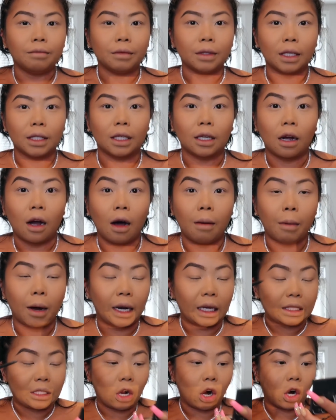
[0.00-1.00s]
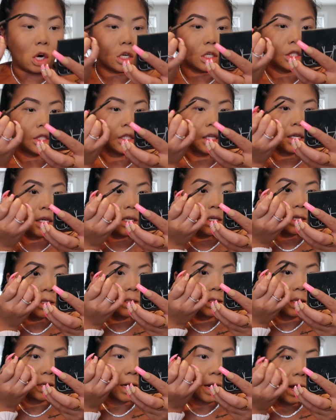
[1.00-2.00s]
doesn't come on as harsh, and it
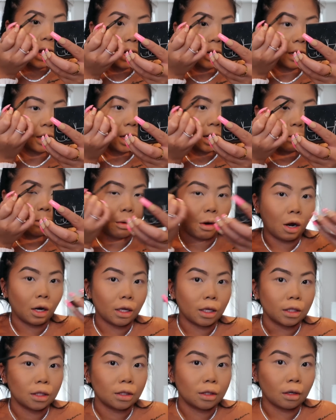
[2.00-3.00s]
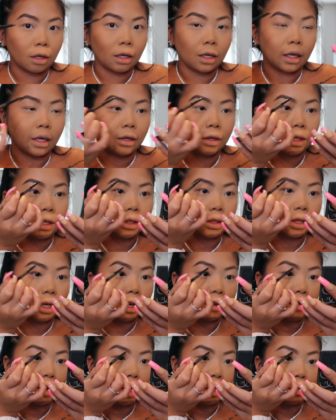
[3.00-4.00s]
doesn't add a lot of product in certain areas.
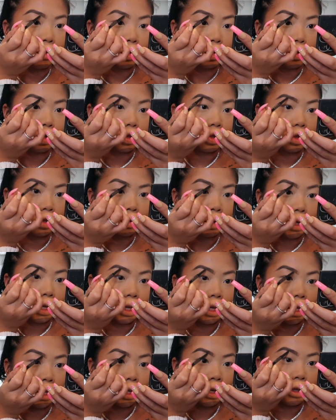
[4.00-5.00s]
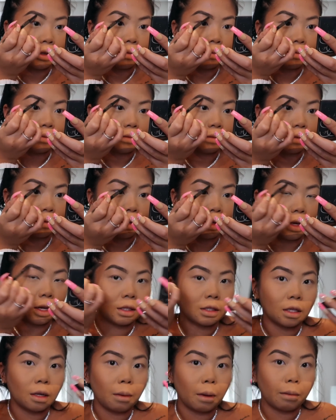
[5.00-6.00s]
Like if I do short strokes right here,
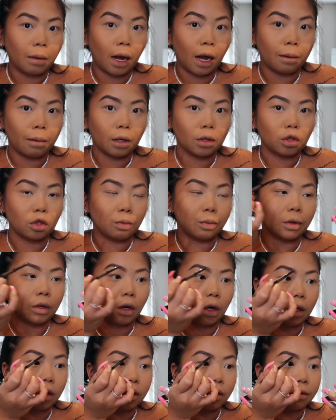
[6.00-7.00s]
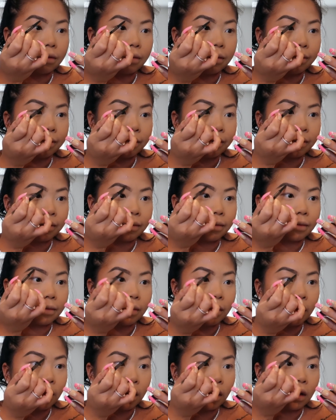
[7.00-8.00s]
it's gonna make my eyebrows super dark.
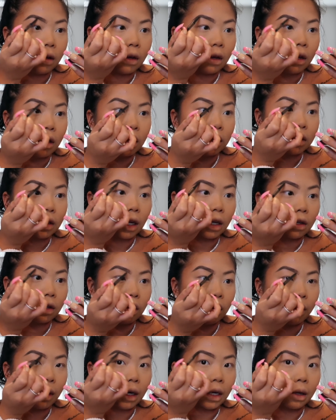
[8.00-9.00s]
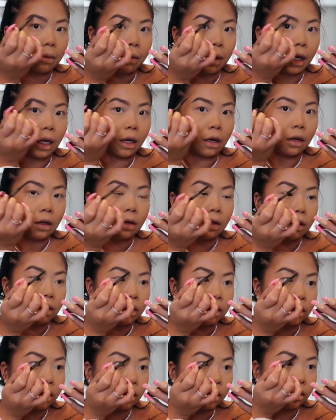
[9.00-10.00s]
So I do recommend
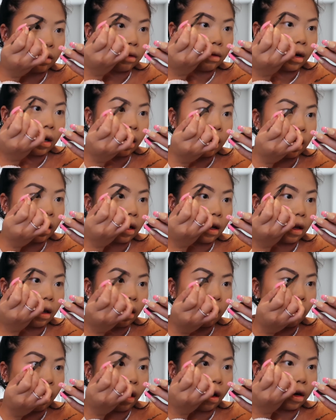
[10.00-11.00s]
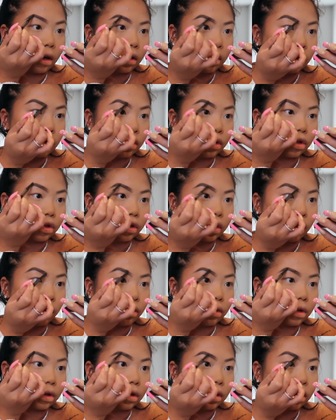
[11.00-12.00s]
to do long
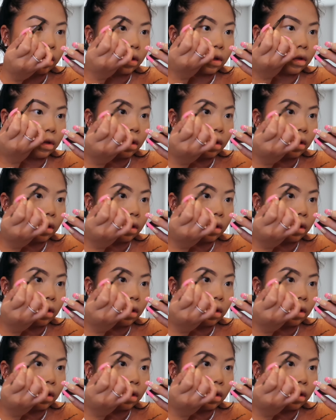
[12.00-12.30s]
strokes.